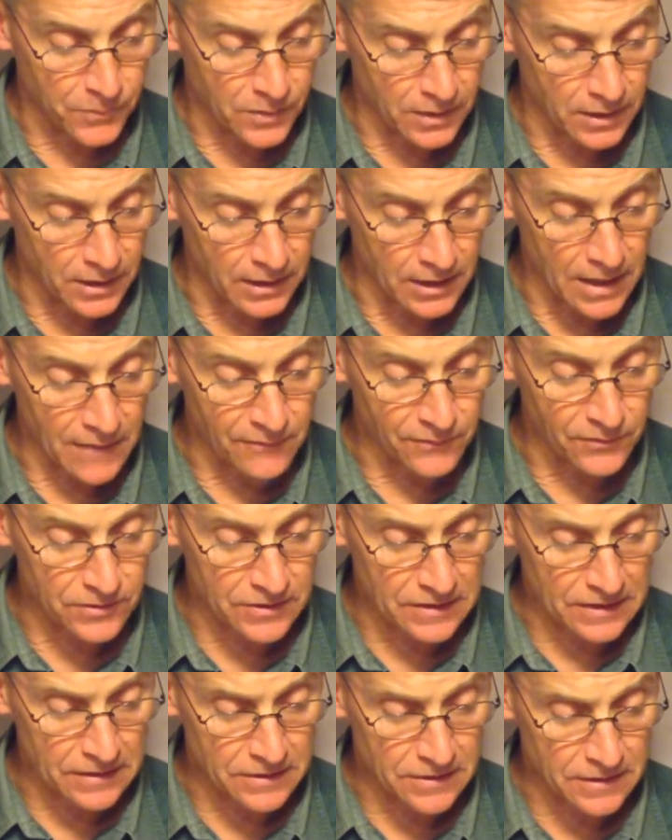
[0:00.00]

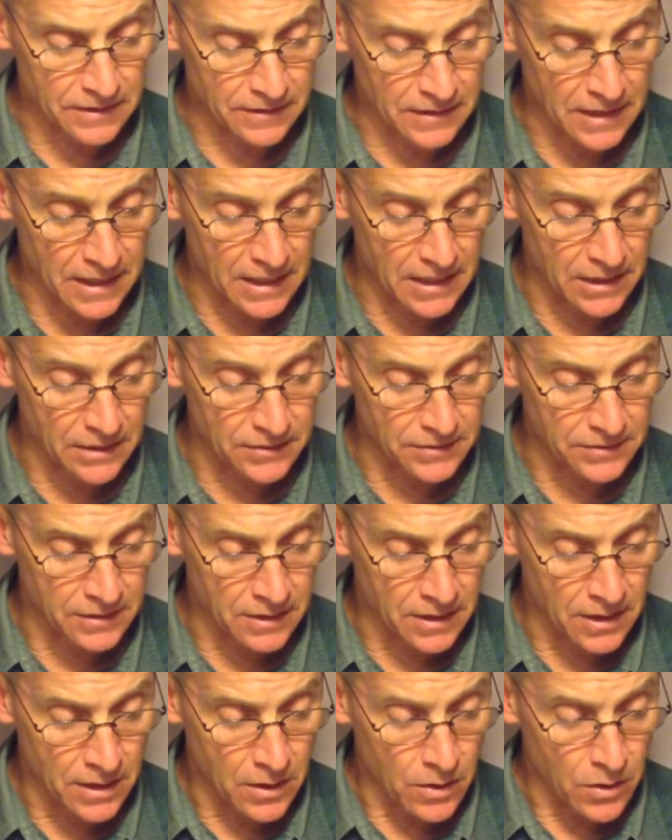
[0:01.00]
emphasis, and that is
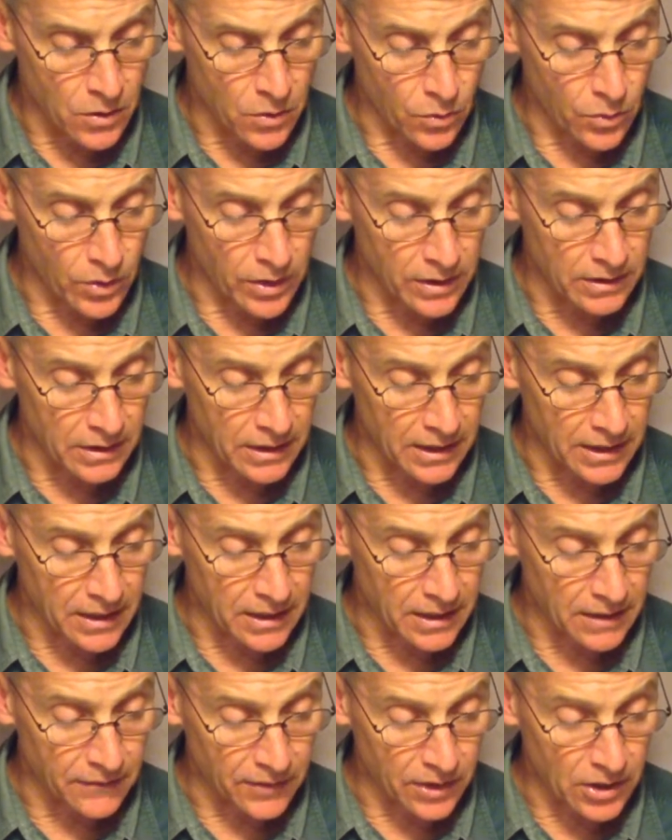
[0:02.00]

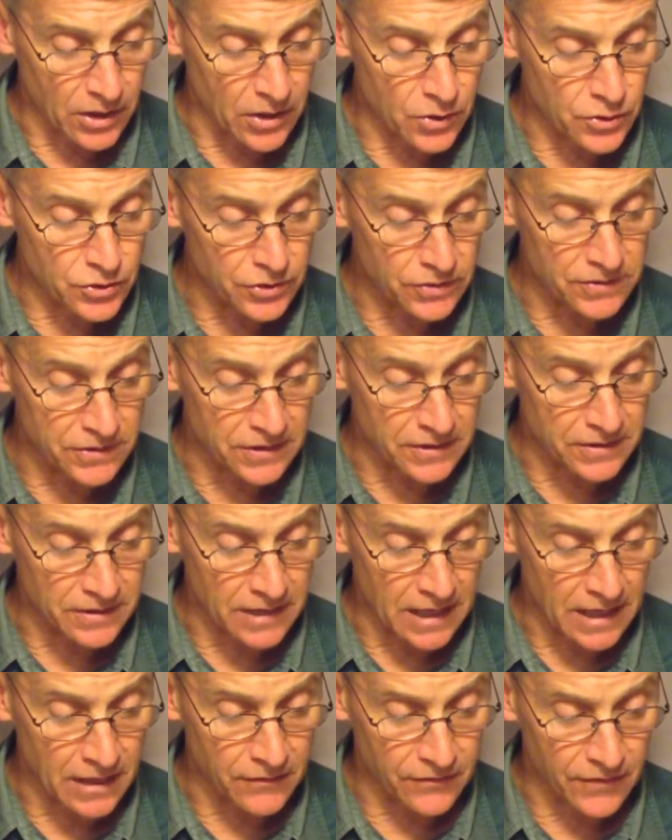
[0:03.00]
if a coach is
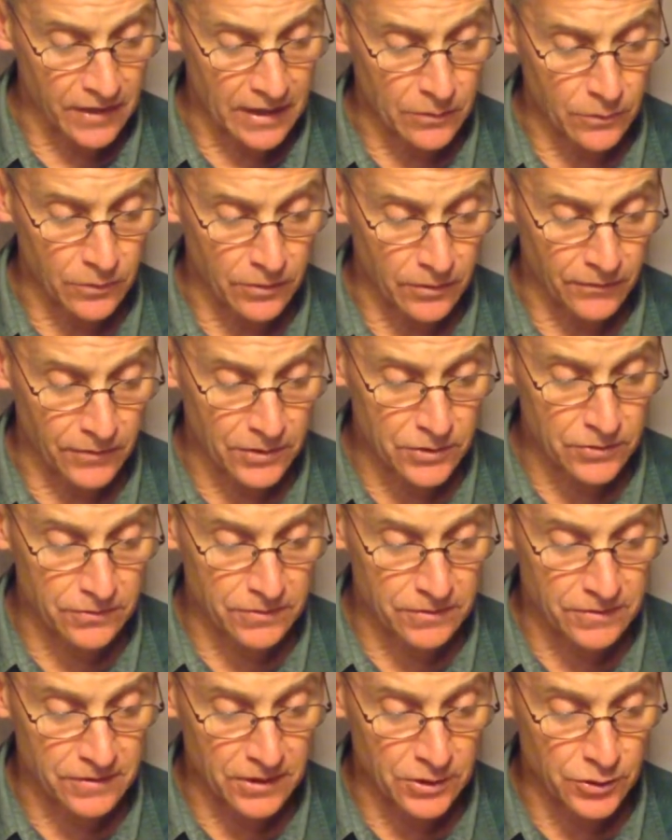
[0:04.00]
dissatisfied with an official
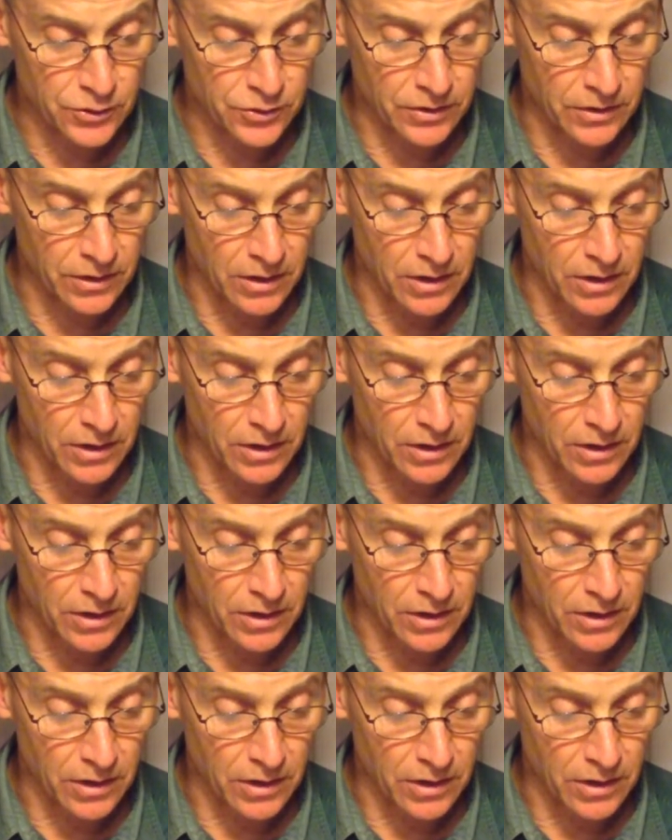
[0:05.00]
decision